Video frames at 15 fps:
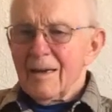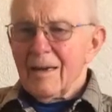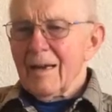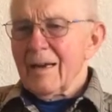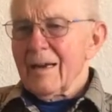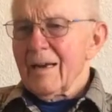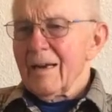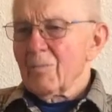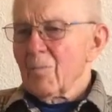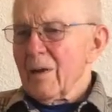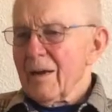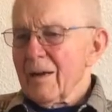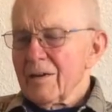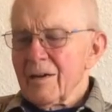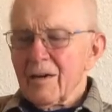and it
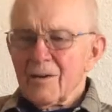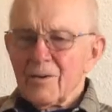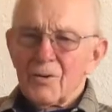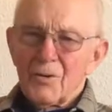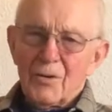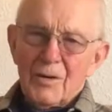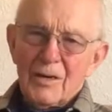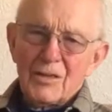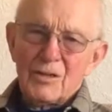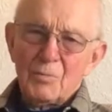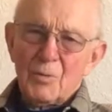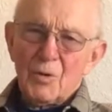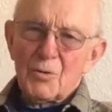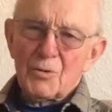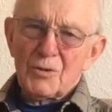made a good
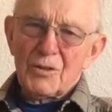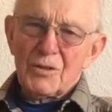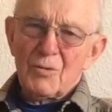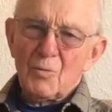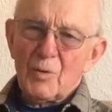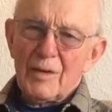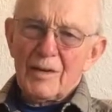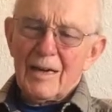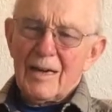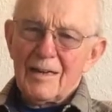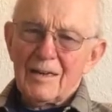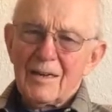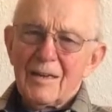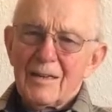explosion, and we had